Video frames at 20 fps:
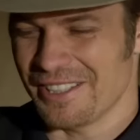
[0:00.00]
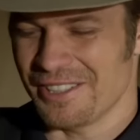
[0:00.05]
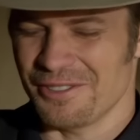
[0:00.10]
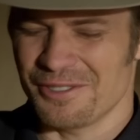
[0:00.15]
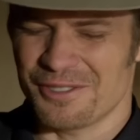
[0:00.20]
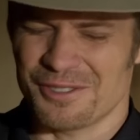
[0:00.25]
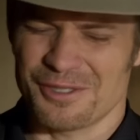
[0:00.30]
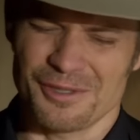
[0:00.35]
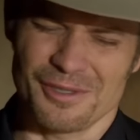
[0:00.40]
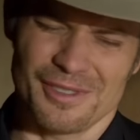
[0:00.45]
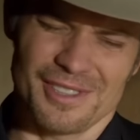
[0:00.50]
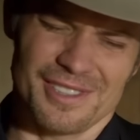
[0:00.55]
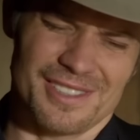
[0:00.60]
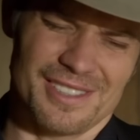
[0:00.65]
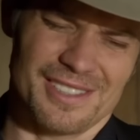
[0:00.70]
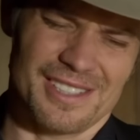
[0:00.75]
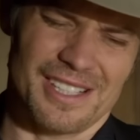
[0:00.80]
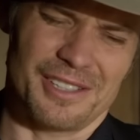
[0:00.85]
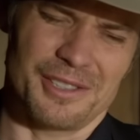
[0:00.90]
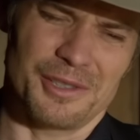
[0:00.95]
You sure this
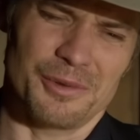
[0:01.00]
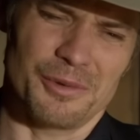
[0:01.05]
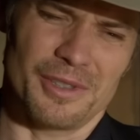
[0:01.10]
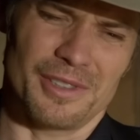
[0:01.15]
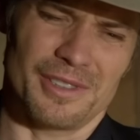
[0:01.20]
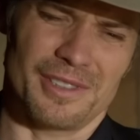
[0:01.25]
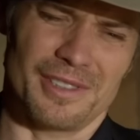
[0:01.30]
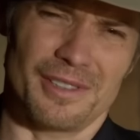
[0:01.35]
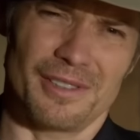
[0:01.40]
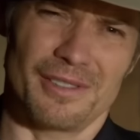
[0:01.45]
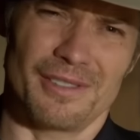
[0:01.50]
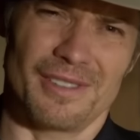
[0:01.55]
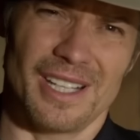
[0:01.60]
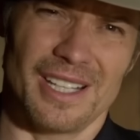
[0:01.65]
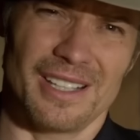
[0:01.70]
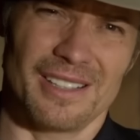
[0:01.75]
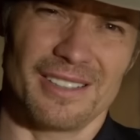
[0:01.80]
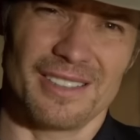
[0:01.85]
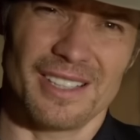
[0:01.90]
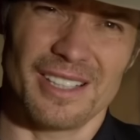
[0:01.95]
is how you want it to go
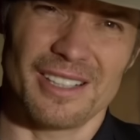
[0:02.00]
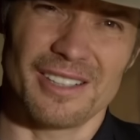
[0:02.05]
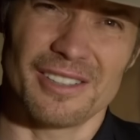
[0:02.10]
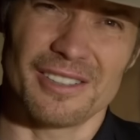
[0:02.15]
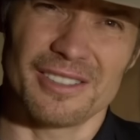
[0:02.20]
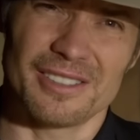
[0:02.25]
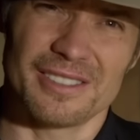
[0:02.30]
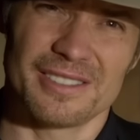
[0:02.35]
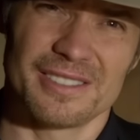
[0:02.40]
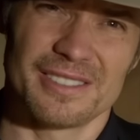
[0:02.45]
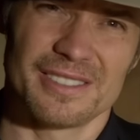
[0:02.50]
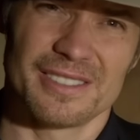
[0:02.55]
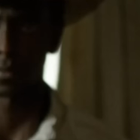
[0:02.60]
down, Darryl?